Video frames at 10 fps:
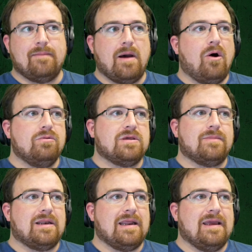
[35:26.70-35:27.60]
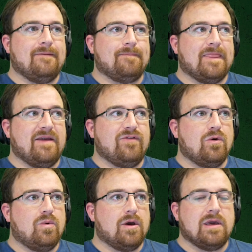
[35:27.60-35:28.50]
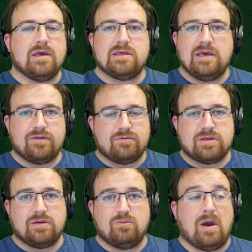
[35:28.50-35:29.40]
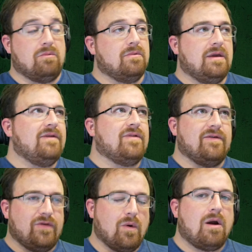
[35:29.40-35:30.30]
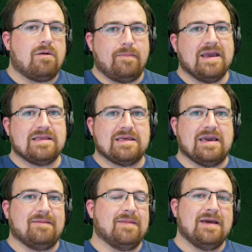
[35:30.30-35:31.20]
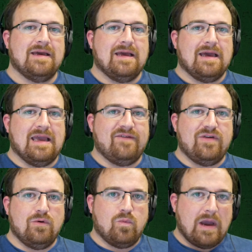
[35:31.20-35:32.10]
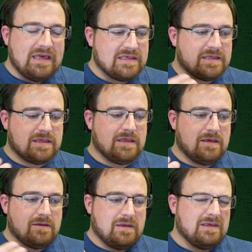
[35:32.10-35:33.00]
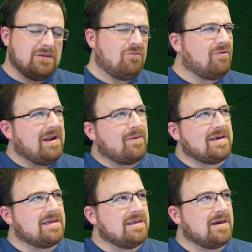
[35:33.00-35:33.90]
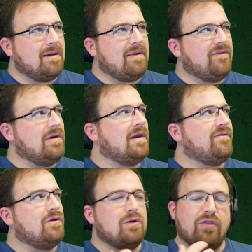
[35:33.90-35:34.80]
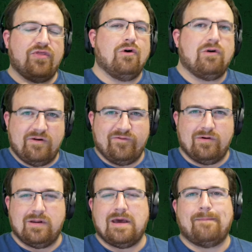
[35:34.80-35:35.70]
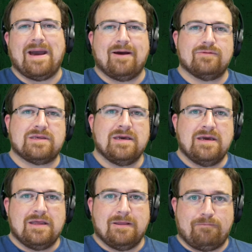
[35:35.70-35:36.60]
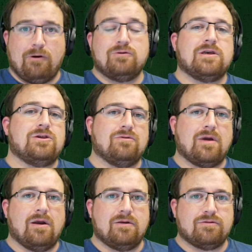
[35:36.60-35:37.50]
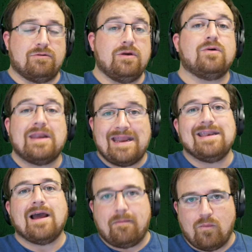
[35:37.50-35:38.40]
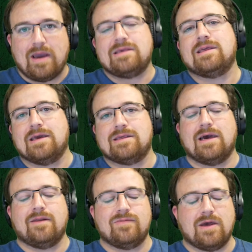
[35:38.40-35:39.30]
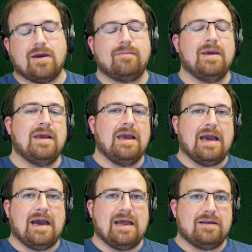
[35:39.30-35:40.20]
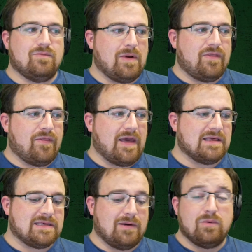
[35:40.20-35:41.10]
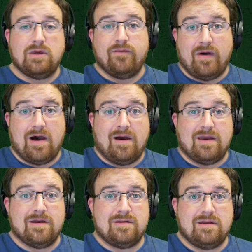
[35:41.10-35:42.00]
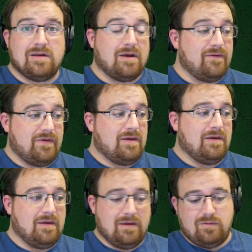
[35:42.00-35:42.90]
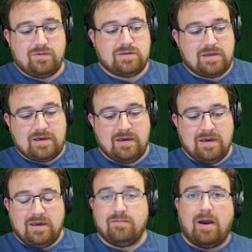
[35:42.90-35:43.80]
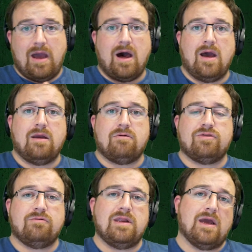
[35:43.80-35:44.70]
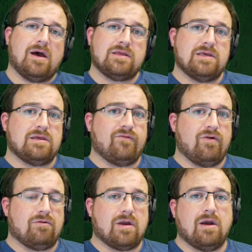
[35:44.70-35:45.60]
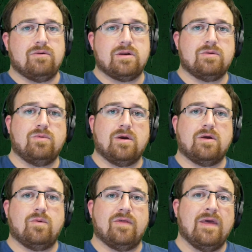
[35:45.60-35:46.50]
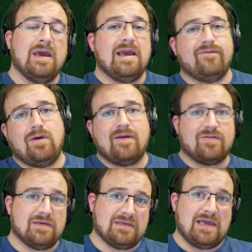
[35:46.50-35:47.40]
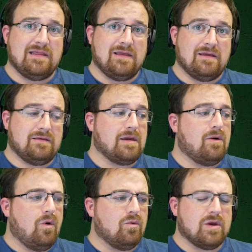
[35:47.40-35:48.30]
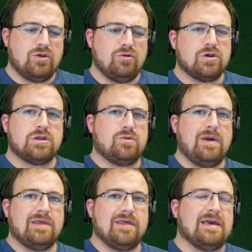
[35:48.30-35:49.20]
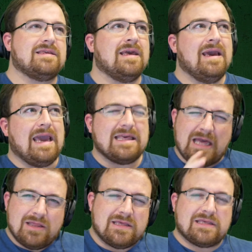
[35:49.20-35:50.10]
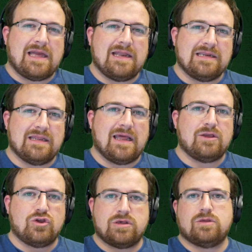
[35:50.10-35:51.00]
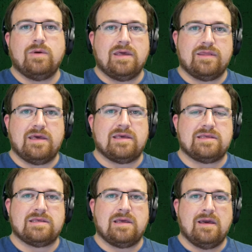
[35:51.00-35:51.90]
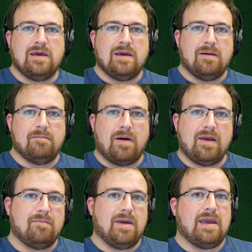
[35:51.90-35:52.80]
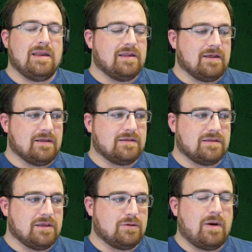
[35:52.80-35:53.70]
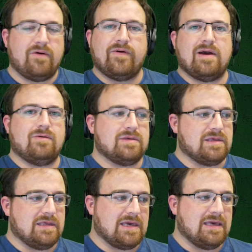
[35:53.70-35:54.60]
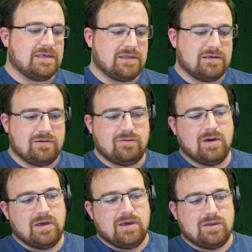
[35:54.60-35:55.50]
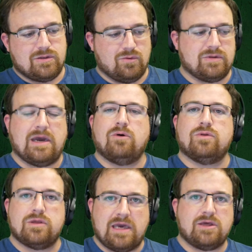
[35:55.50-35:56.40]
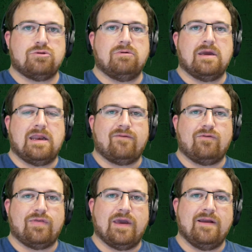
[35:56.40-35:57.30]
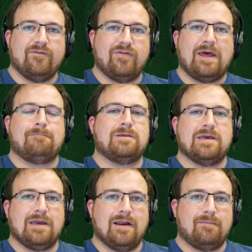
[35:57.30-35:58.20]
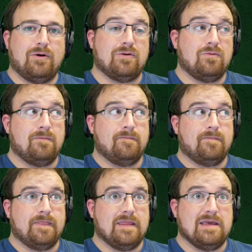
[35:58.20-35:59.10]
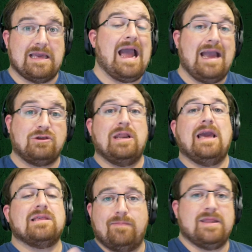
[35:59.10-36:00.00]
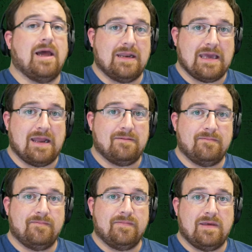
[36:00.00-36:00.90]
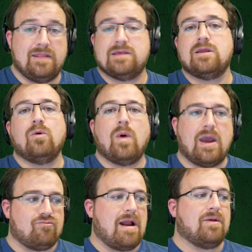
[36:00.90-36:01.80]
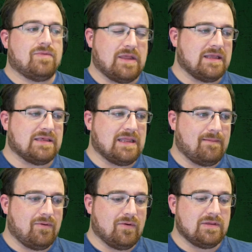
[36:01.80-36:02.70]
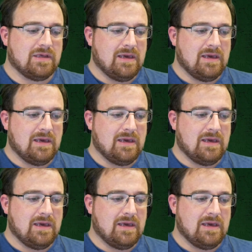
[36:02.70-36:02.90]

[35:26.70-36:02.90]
Ultimately, if you're working as even if you are a big team, if you waste, it's not really wasting time. If you're not thoughtful about the process you're going through, you can end up wasting a ton of time. And whether that's someone you've hired, you might hire a 3D artist if you're a coder to work with. If you have to could you just tweak this? It's understanding that just tweak this might mean that the 12 hours it takes to sort out all the texturing and everything for that particular model actually has to be done again. And there's no way around that at that point,